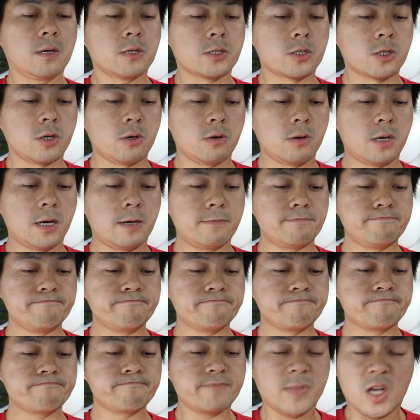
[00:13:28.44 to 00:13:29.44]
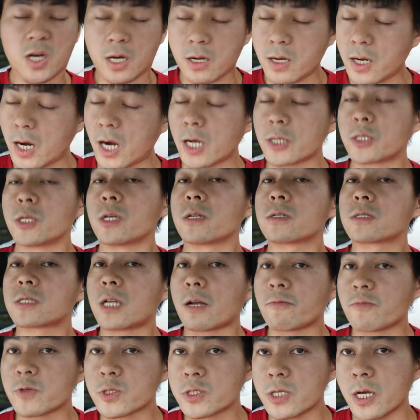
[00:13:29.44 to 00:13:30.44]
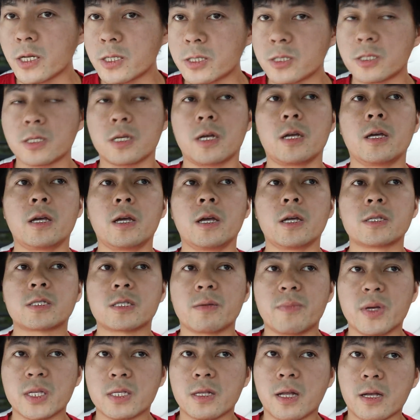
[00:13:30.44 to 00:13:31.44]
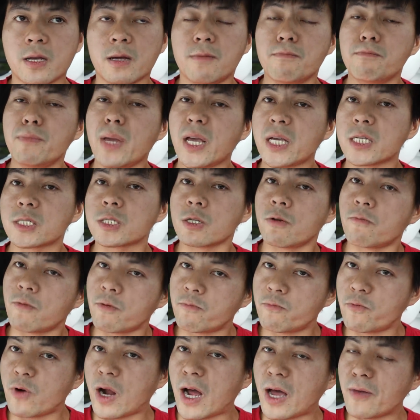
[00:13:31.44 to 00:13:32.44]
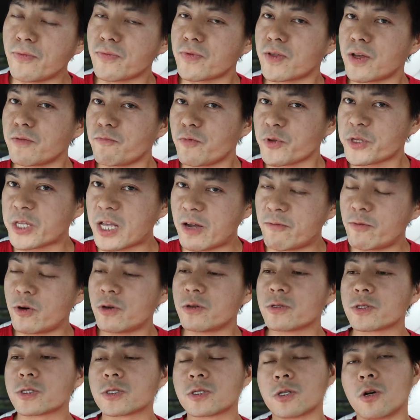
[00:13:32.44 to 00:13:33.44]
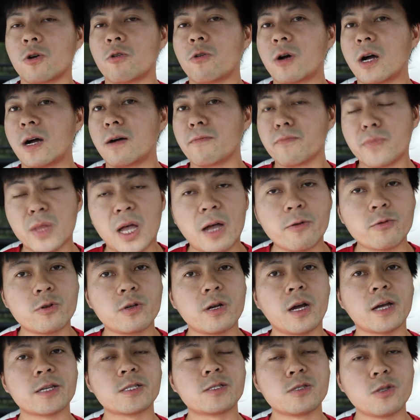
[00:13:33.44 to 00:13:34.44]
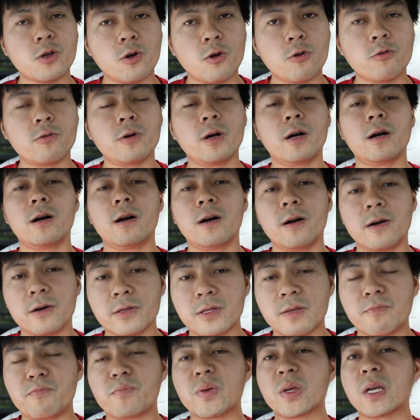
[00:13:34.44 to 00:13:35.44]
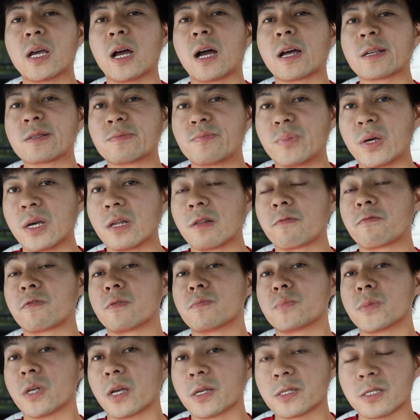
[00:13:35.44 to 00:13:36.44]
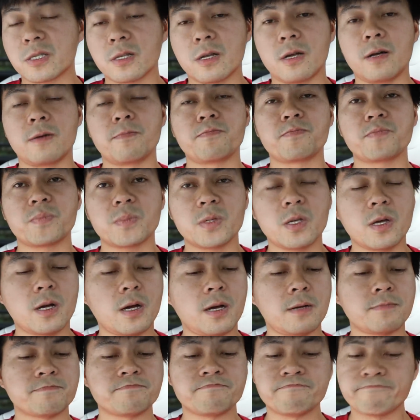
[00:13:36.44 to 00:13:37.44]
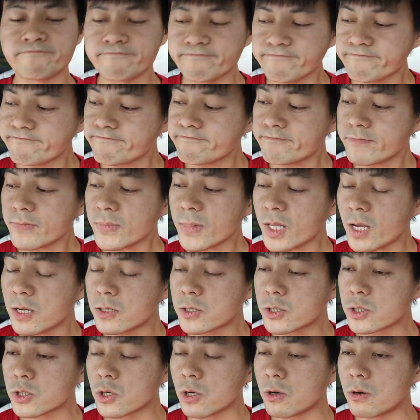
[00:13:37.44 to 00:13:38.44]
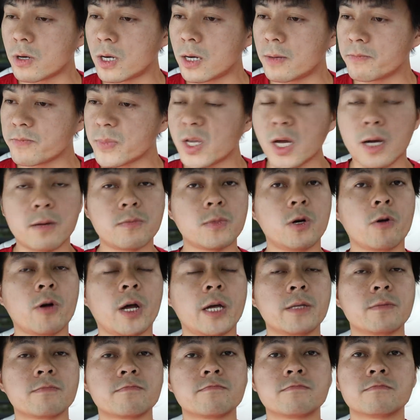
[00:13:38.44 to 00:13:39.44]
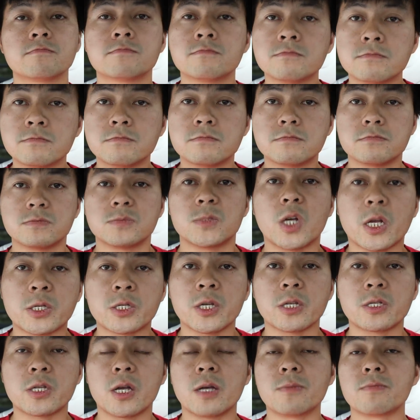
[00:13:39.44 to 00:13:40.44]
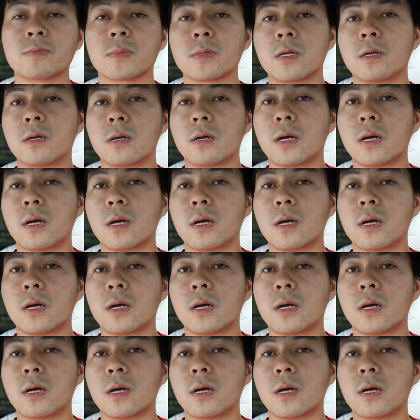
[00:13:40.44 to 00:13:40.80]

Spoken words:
So yeah, I think that was it. It's a bit like a mix of a rant and whatever. So now you guys know the big ass bill from Tesla. Yeah. So yeah, all right, that's it then.